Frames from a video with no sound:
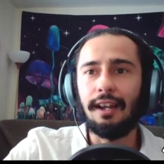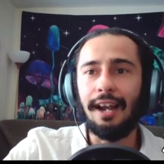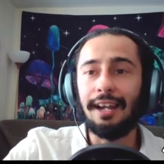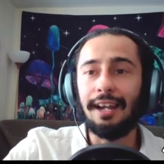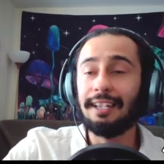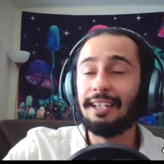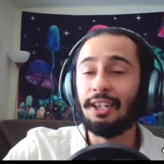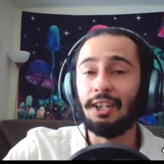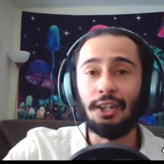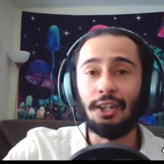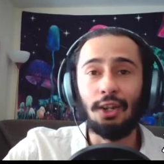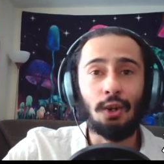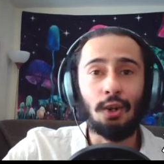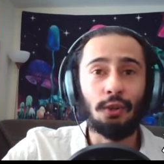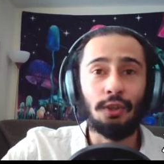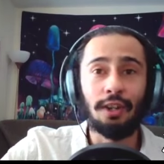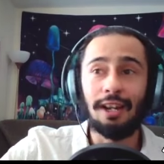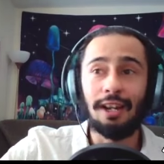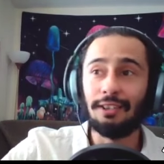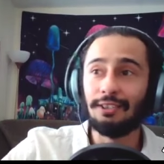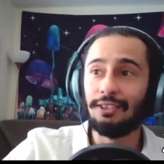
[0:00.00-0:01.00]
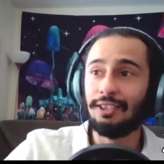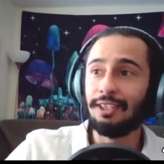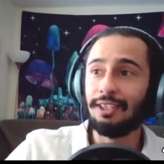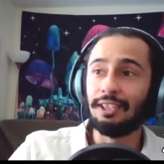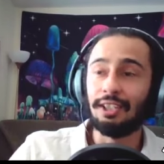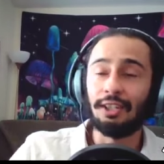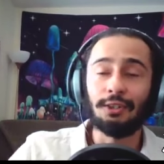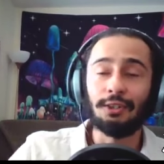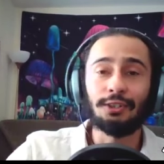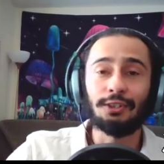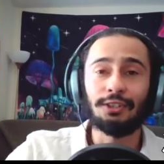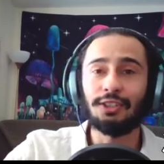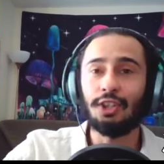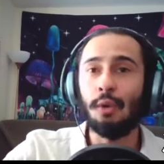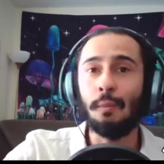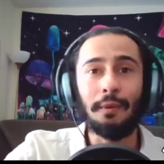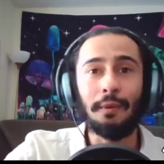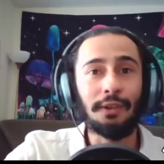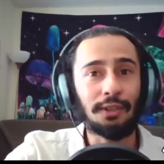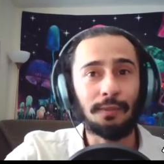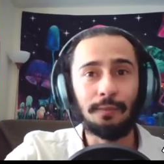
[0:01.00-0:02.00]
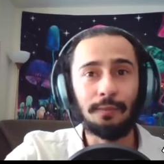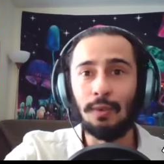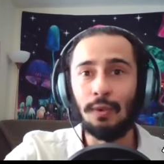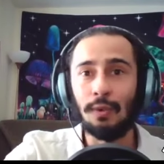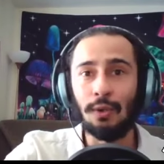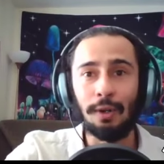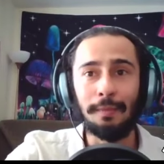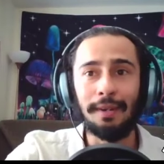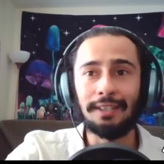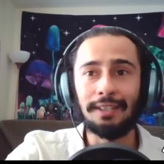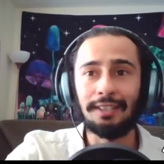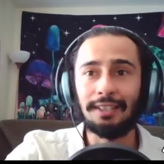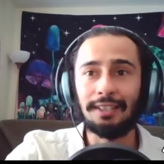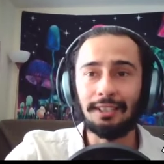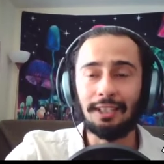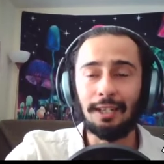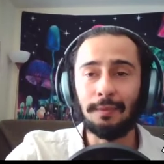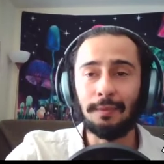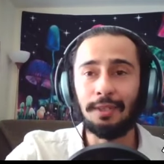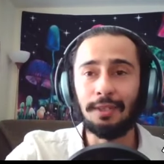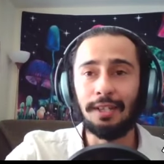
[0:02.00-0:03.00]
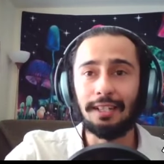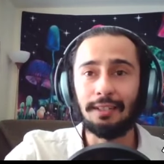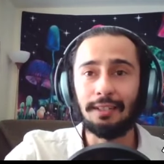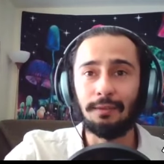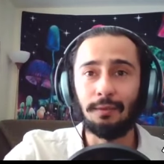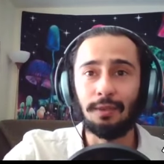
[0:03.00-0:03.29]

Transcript: I didn't know that I was going to learn so much more about the subject,